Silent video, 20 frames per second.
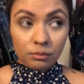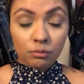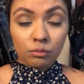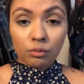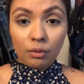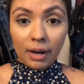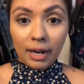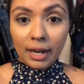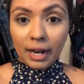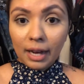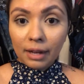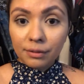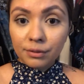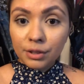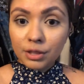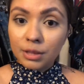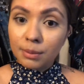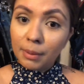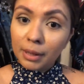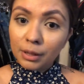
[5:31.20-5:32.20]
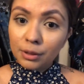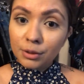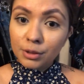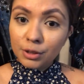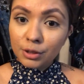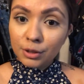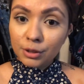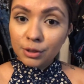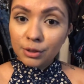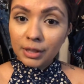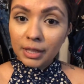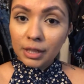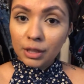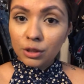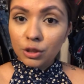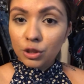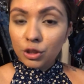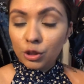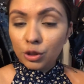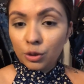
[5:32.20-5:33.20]
right after spinal surgery.
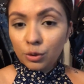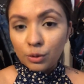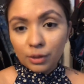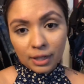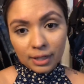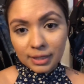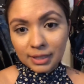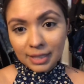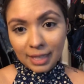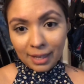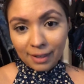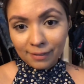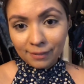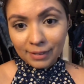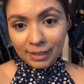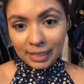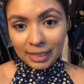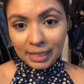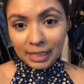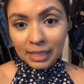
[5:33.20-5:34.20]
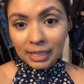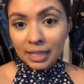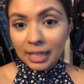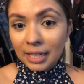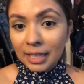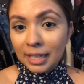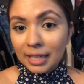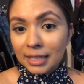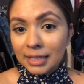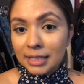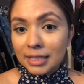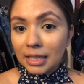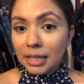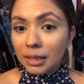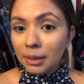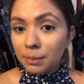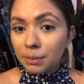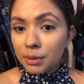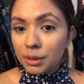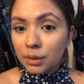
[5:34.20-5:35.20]
Do you guys have any
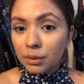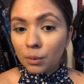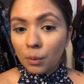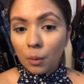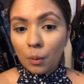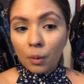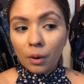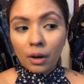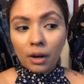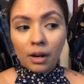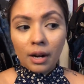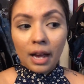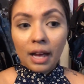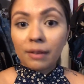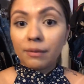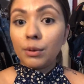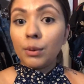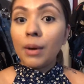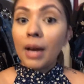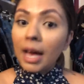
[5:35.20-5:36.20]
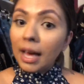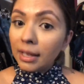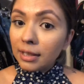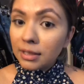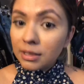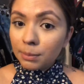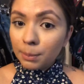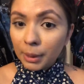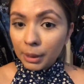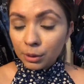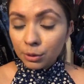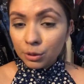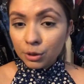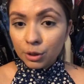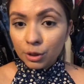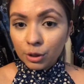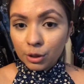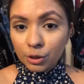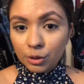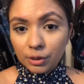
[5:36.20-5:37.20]
tips, or have you had spinal
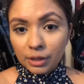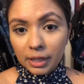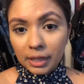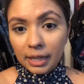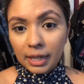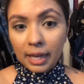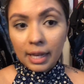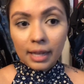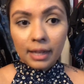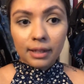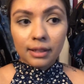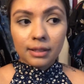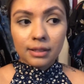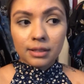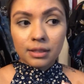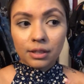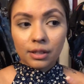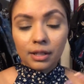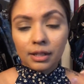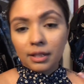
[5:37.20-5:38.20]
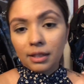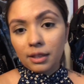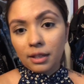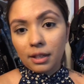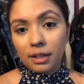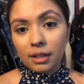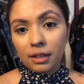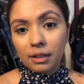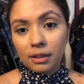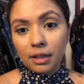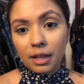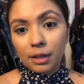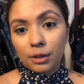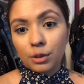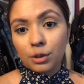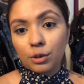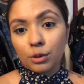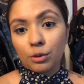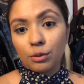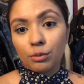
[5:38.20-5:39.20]
surgery, and is there anything that
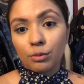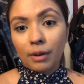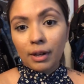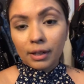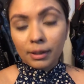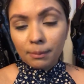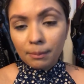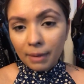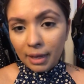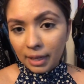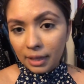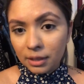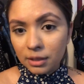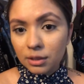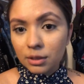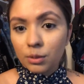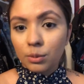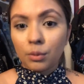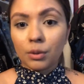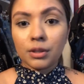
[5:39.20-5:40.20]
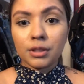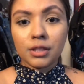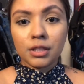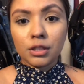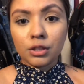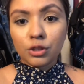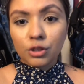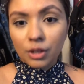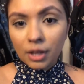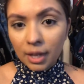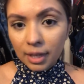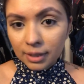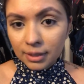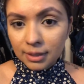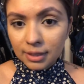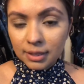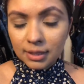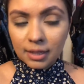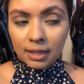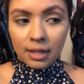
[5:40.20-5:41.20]
you recommend or
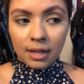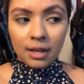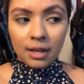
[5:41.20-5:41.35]
suggest?